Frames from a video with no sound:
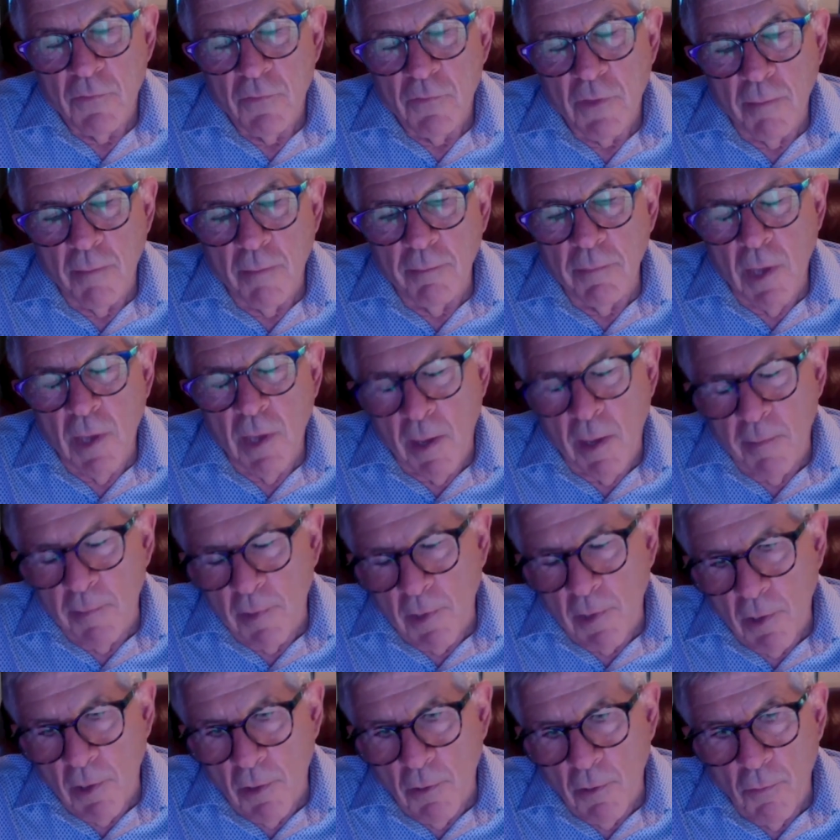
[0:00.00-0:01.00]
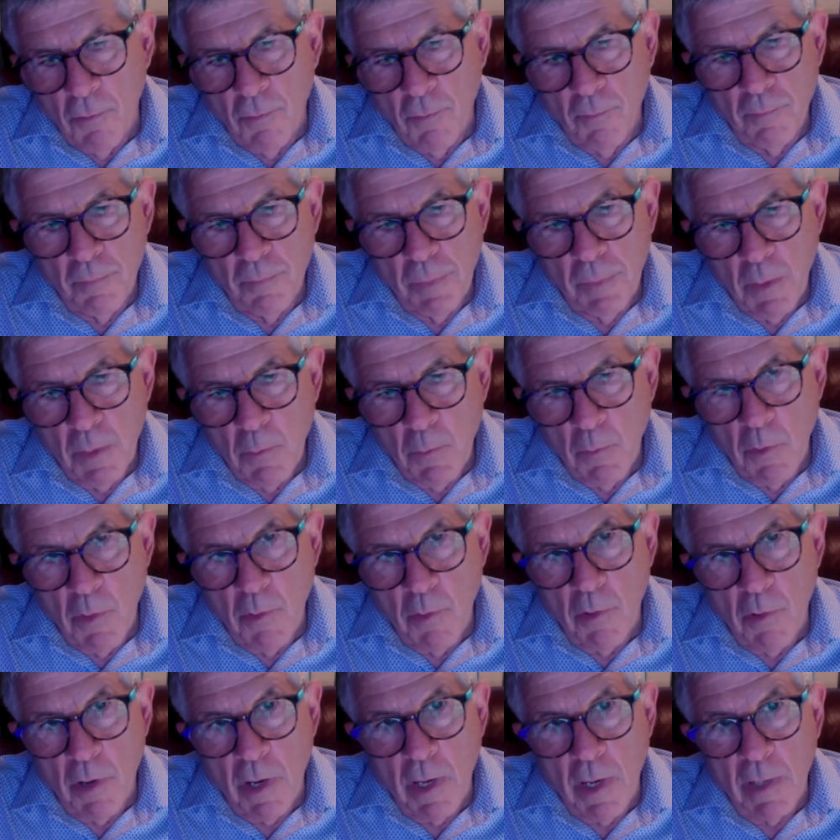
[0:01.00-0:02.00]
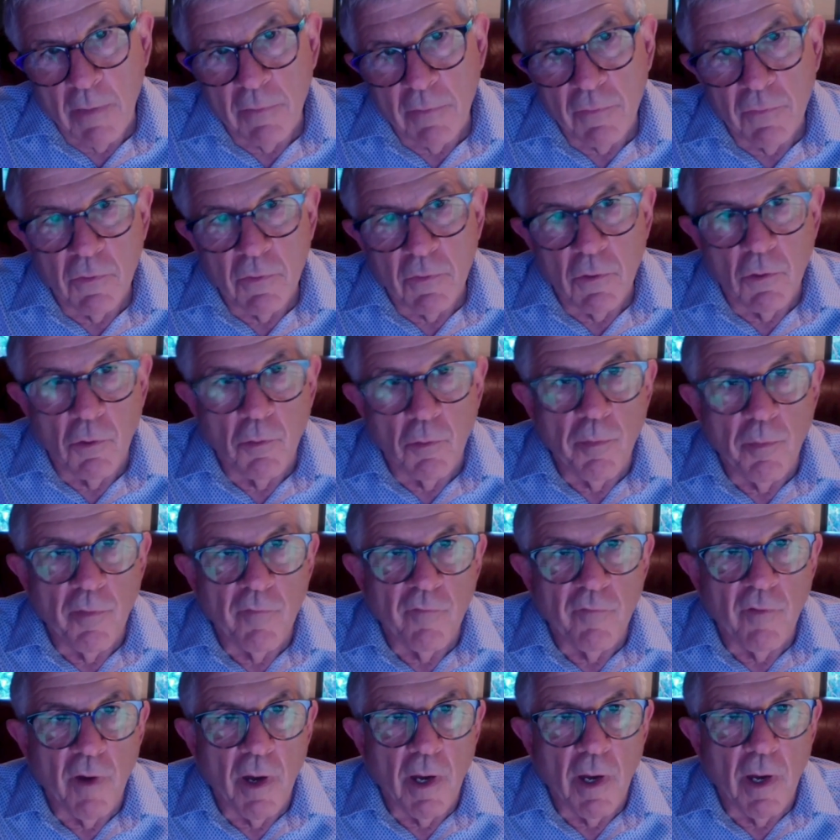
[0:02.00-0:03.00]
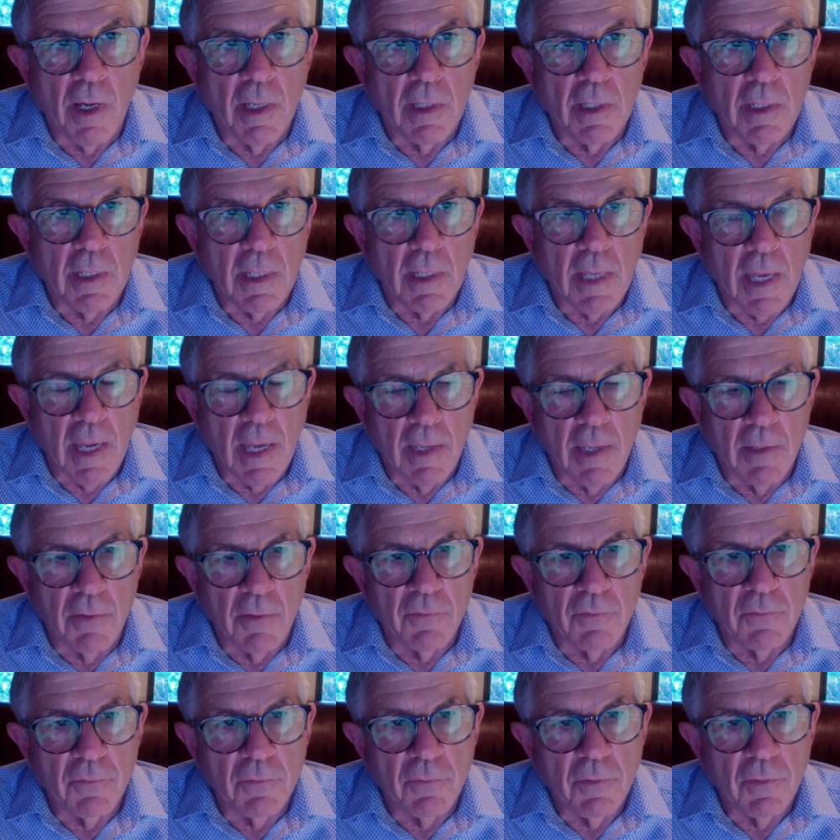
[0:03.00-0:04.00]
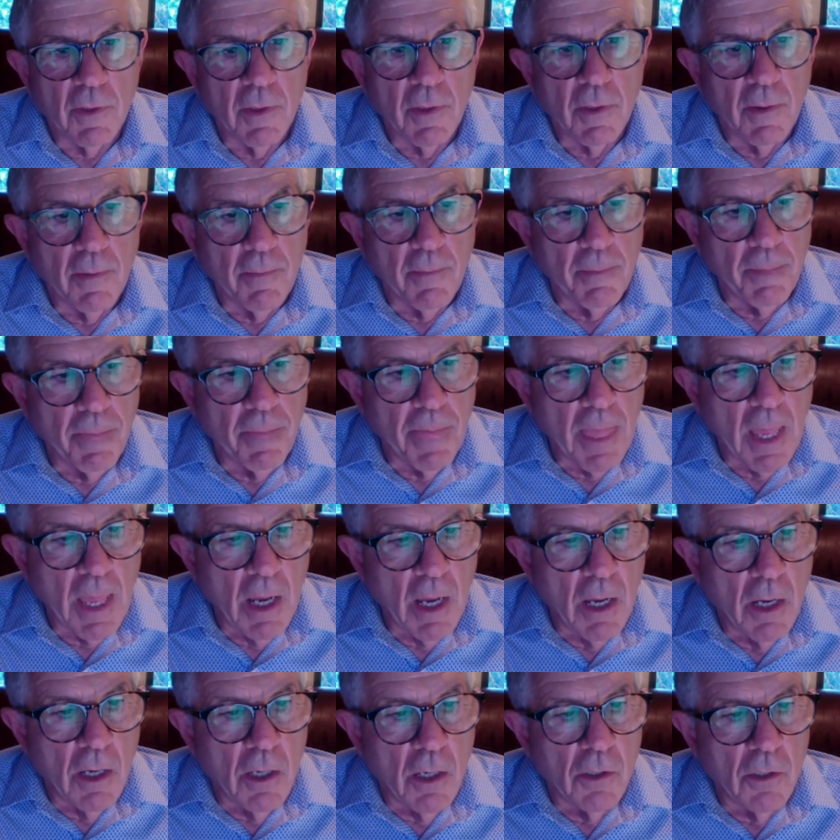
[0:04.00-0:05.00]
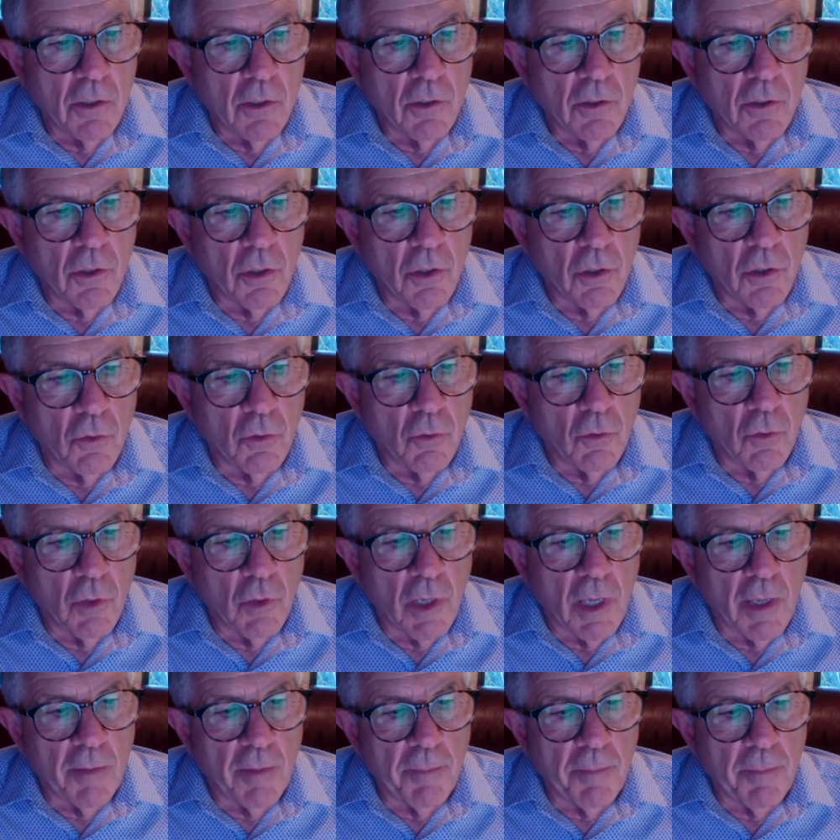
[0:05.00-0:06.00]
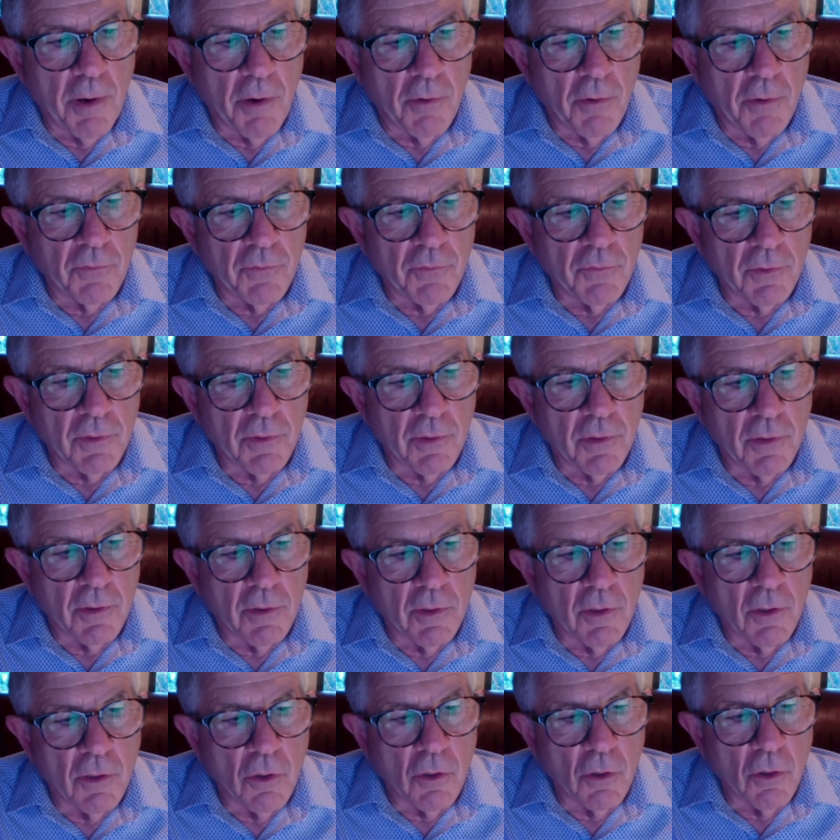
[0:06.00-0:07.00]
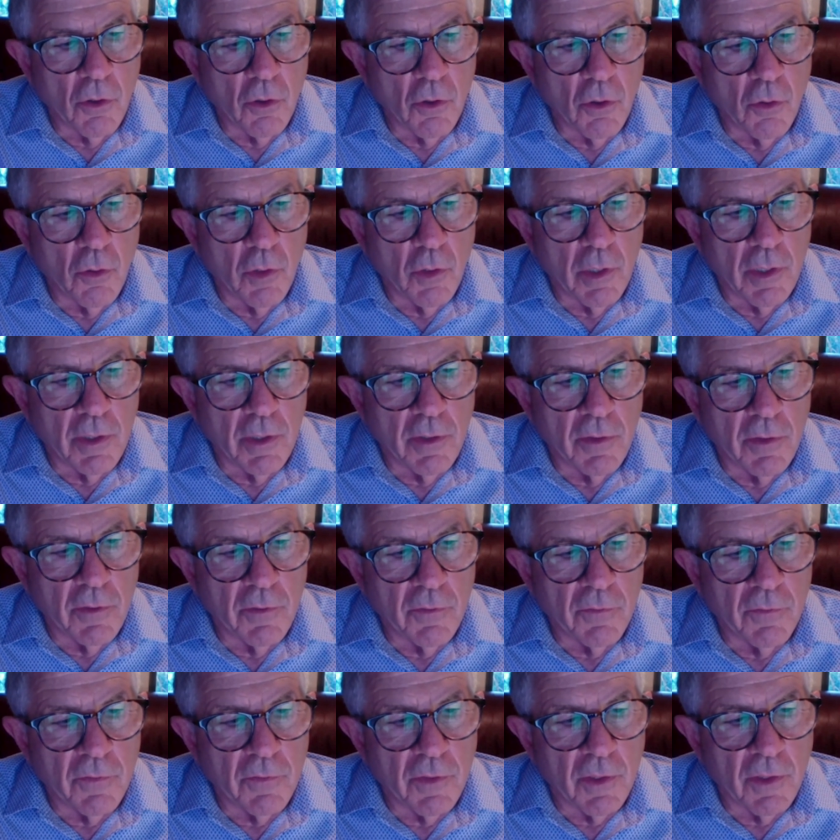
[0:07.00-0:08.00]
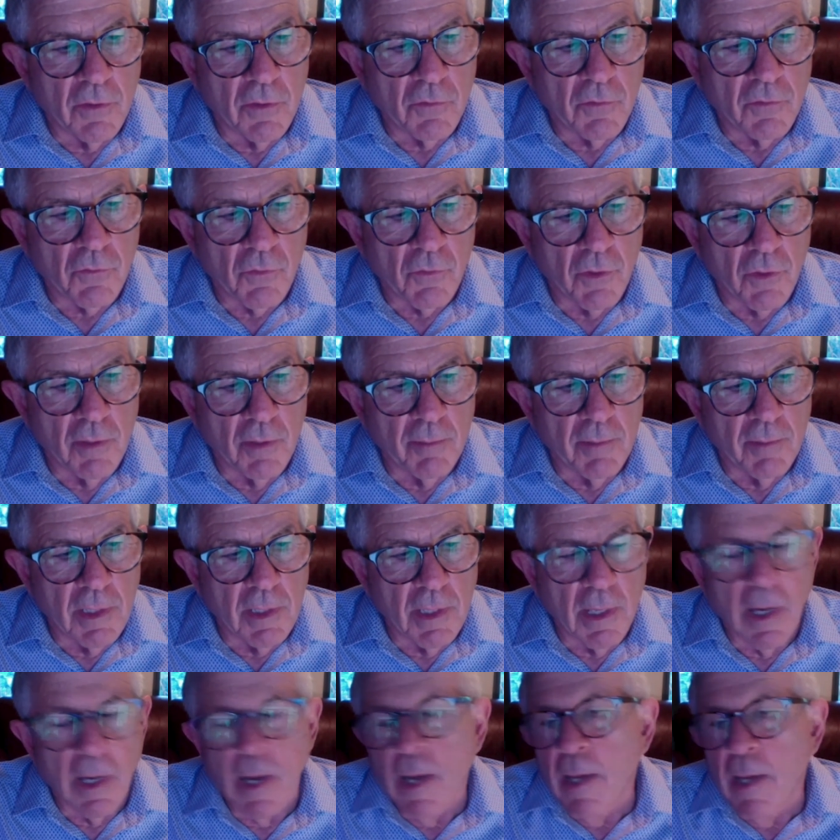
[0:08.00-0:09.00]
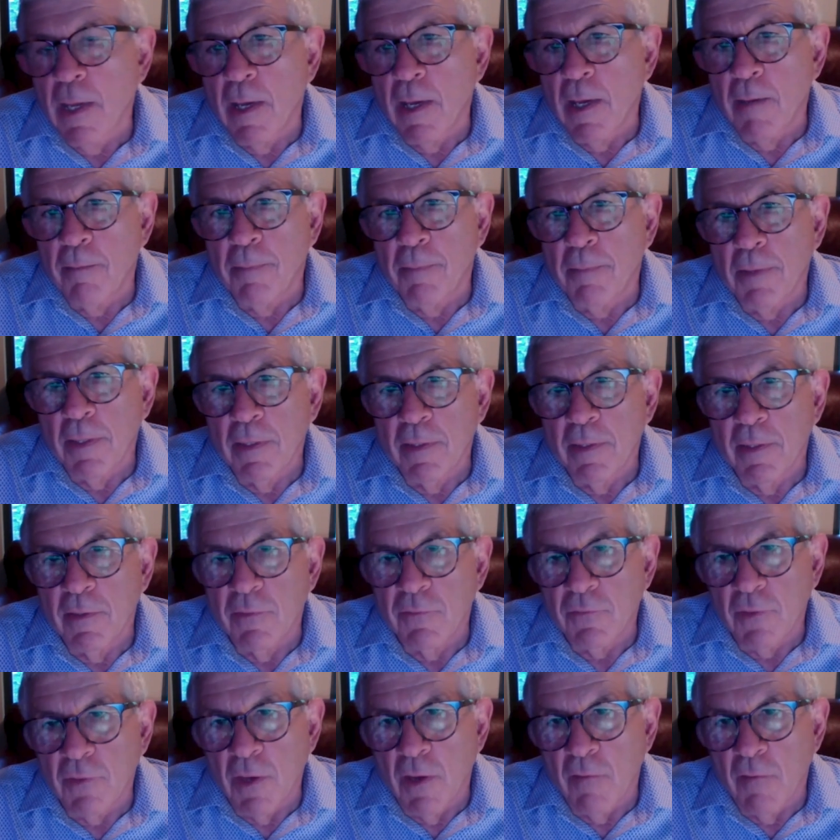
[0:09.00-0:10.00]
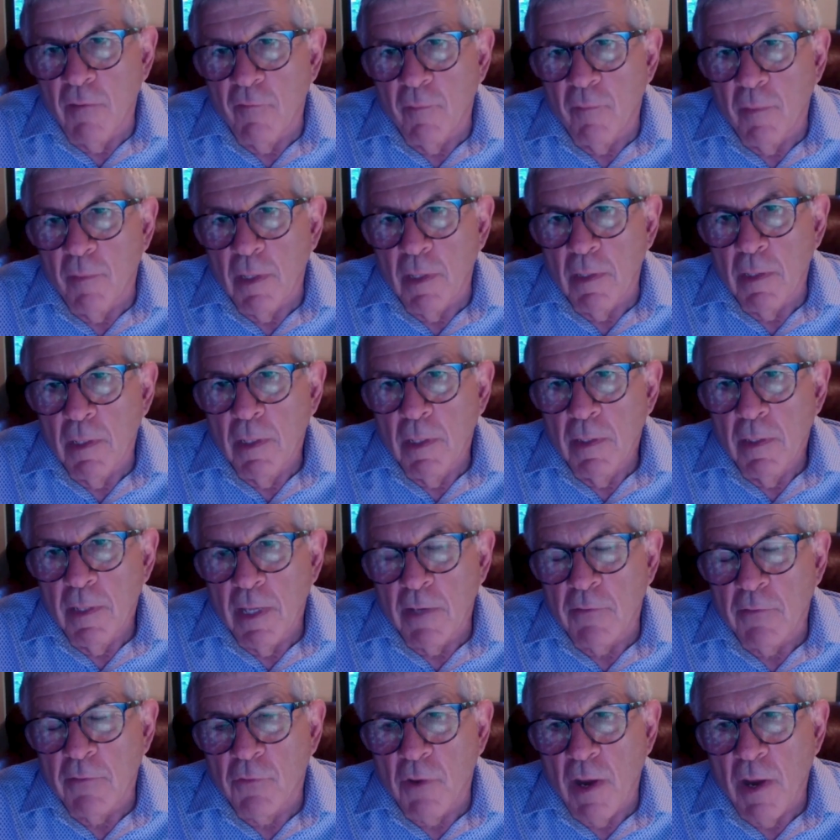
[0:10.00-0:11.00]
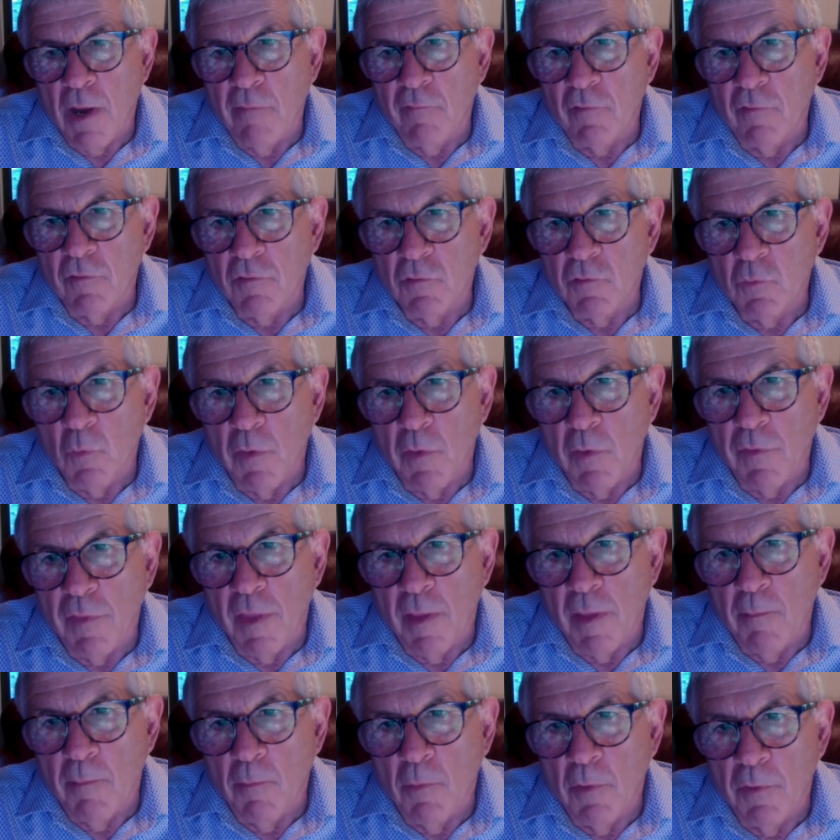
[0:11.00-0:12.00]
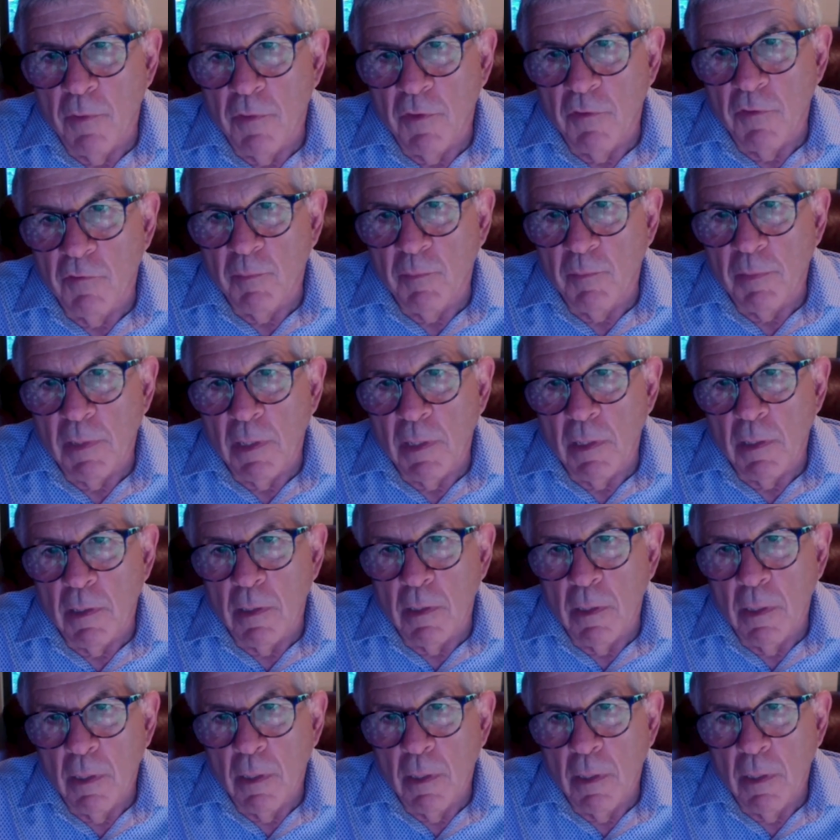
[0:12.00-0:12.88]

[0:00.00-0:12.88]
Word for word: Some time ago, we were asked to provide a case to a person who is extremely high up in this government that travels with him with his blood.